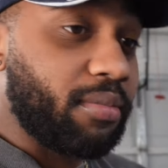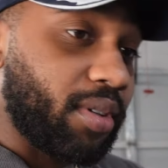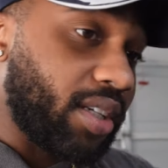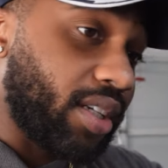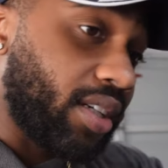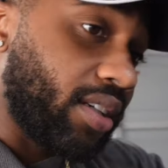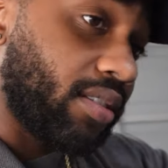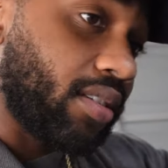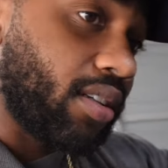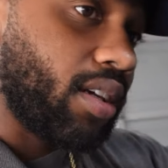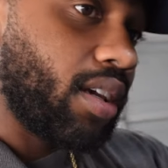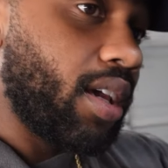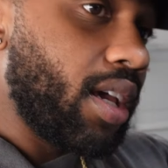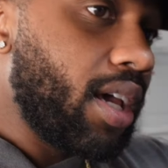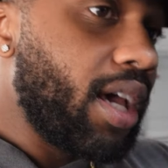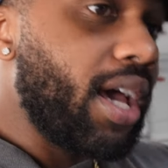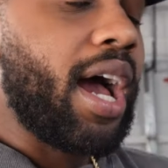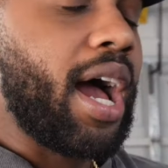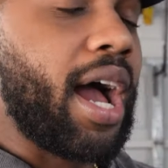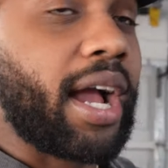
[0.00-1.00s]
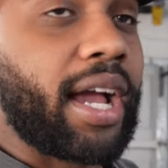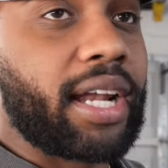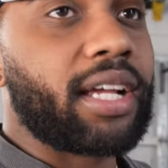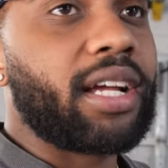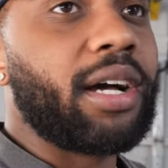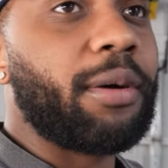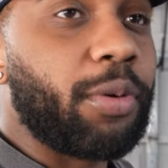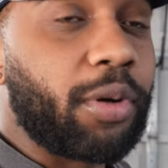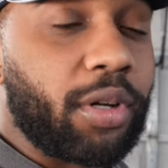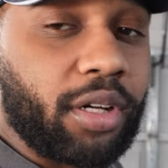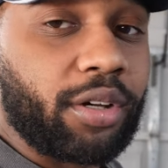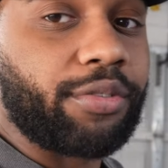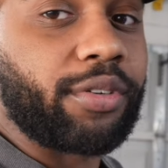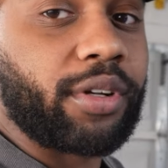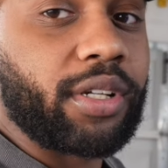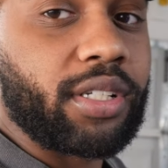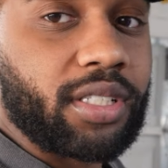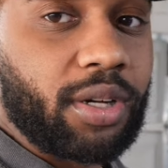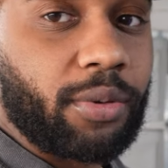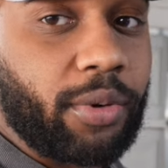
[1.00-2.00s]
but I got a couple good
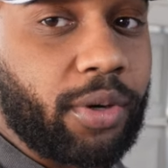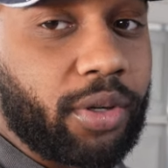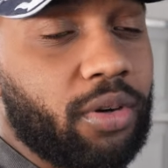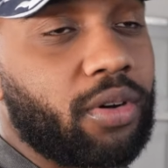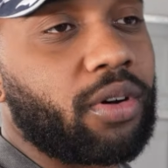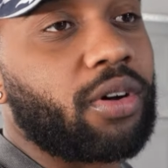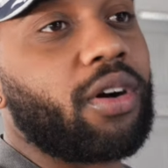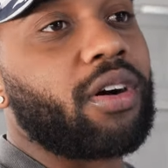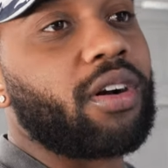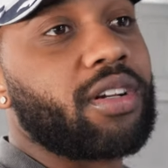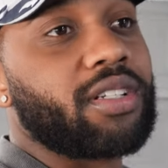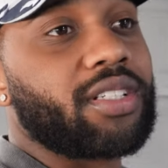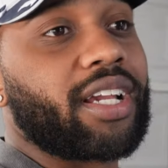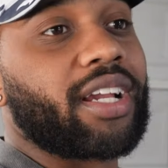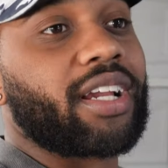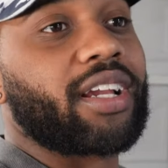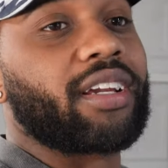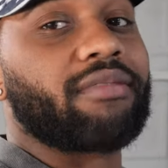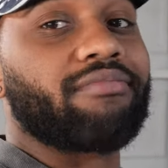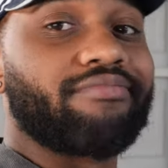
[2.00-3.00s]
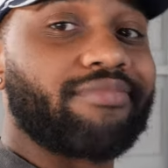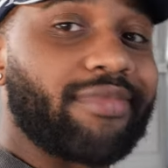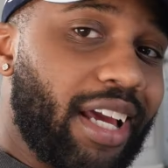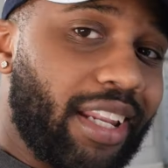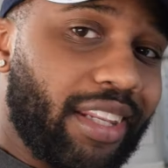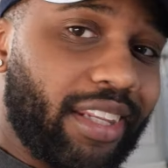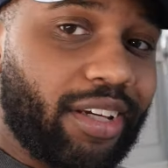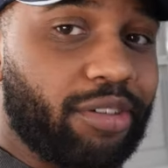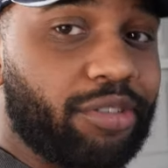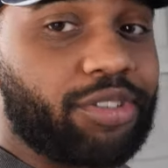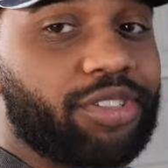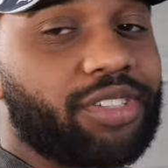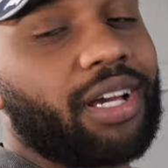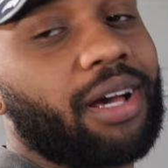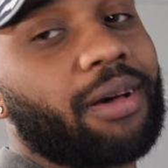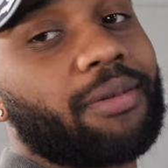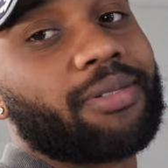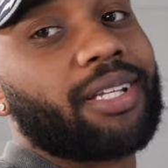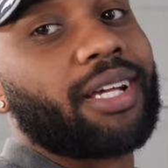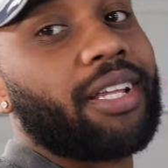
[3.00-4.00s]
friends that work on cars that got their own
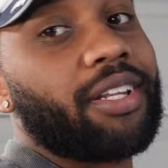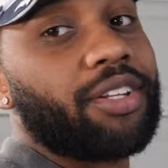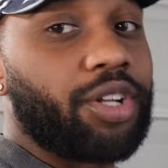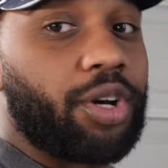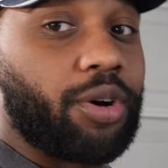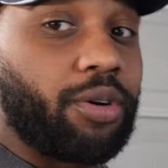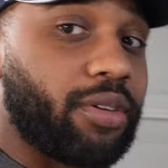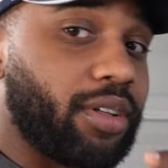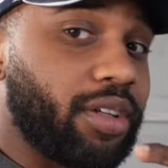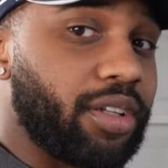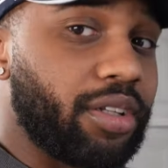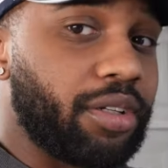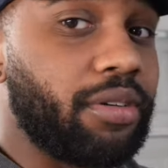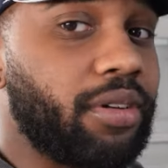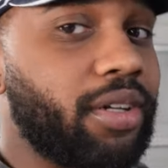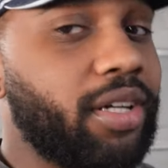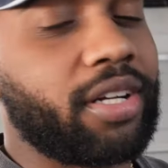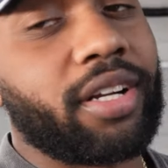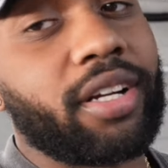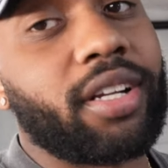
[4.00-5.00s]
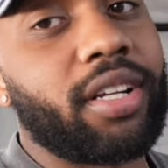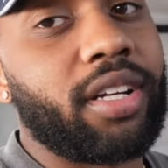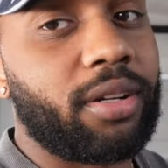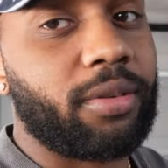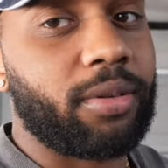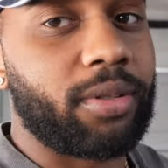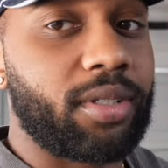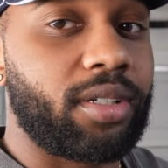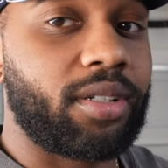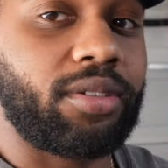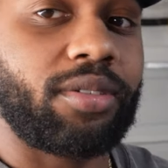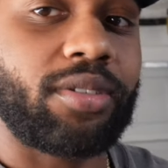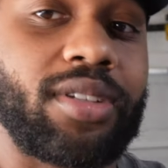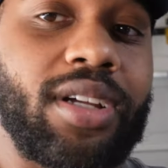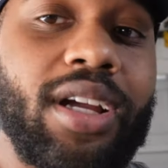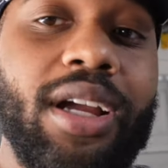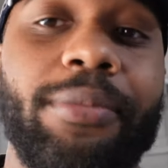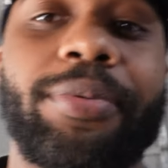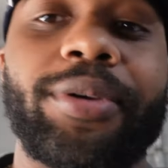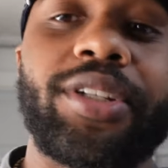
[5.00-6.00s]
shops that know what they're doing and are good at what they're doing.
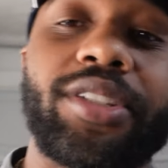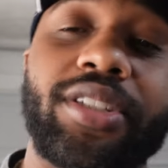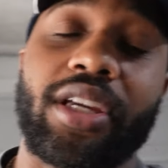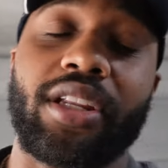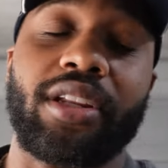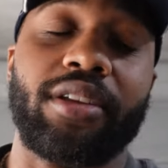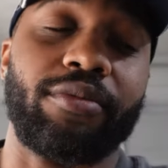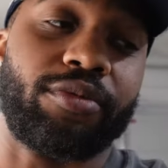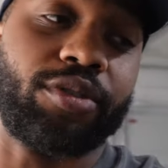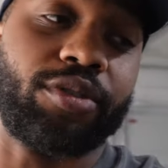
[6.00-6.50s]
So I appreciate them